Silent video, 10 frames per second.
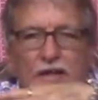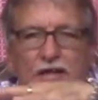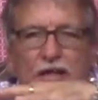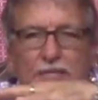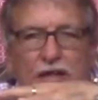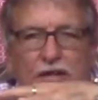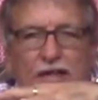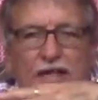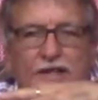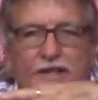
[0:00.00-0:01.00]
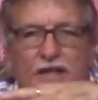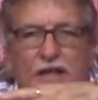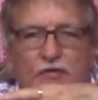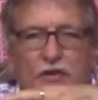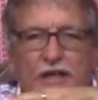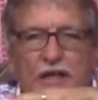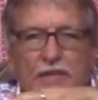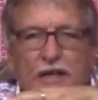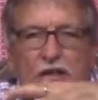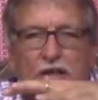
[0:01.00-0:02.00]
Time out, that's a sign for time
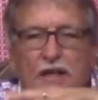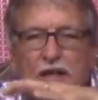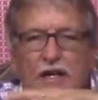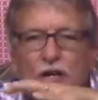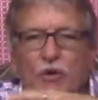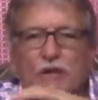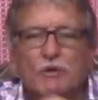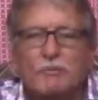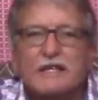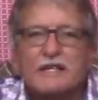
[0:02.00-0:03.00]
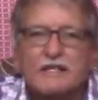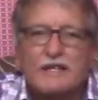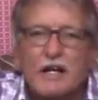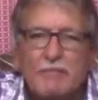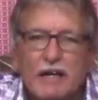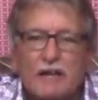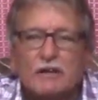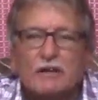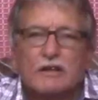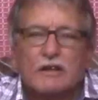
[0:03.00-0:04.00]
out. What will be the time
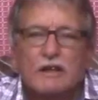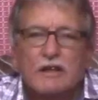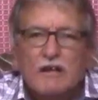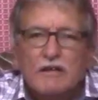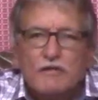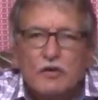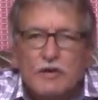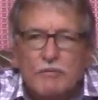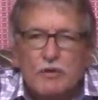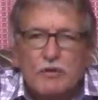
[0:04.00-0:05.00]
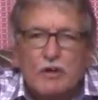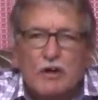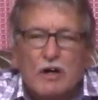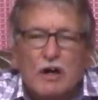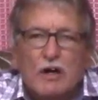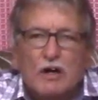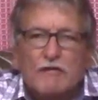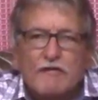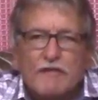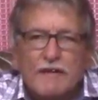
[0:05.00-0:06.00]
out for the book
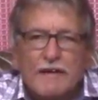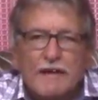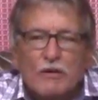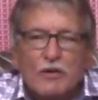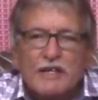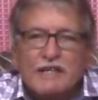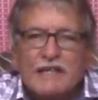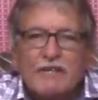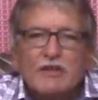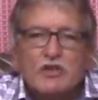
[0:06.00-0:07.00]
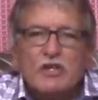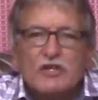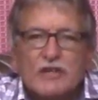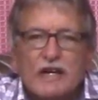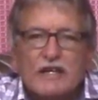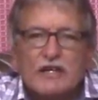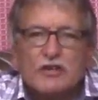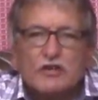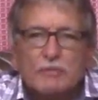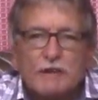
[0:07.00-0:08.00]
of, or the seven church
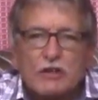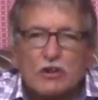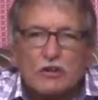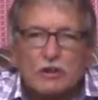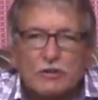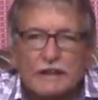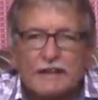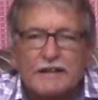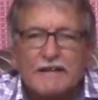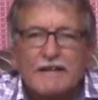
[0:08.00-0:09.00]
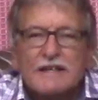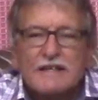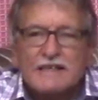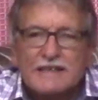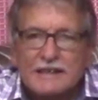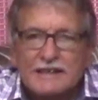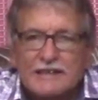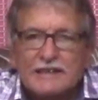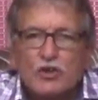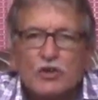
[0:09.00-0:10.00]
age to be concluded? Such
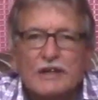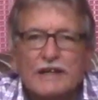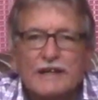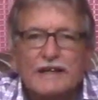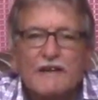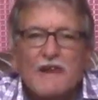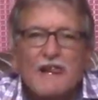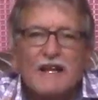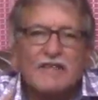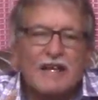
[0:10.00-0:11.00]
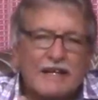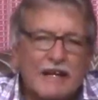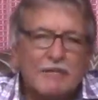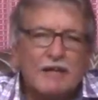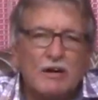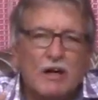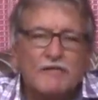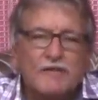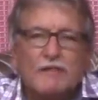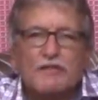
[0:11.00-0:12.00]
surely the coming
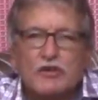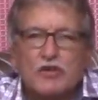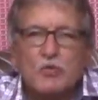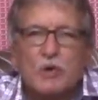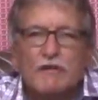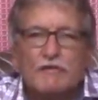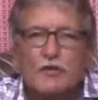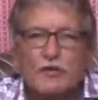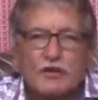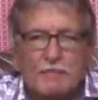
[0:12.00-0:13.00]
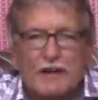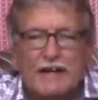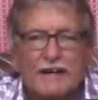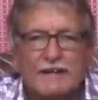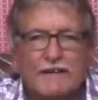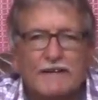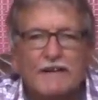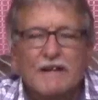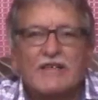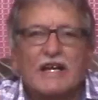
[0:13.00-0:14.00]
of Yahshua for his bride.
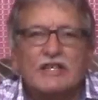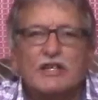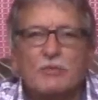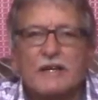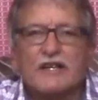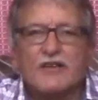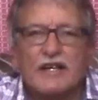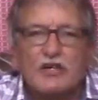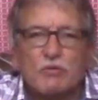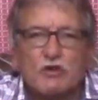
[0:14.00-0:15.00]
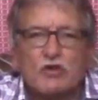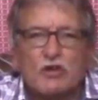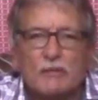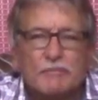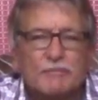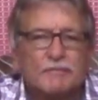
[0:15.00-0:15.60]
That is where grace will stop.